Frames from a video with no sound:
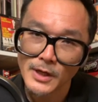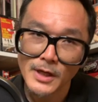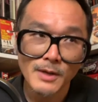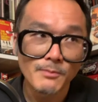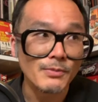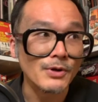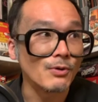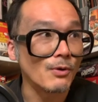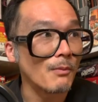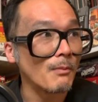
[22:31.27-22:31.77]

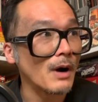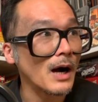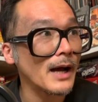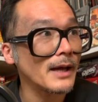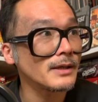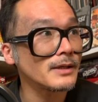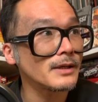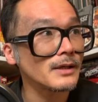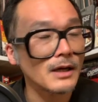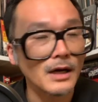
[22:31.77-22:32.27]
be
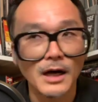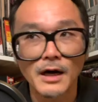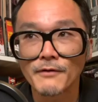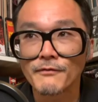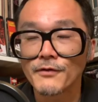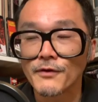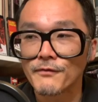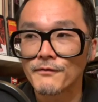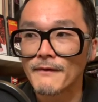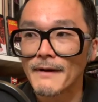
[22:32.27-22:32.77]
reminded of
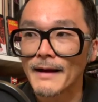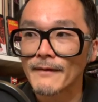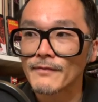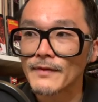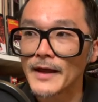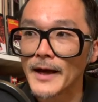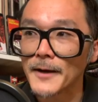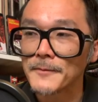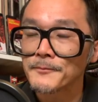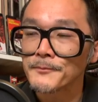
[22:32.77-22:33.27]
the fact
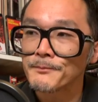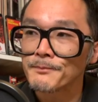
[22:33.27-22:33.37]
that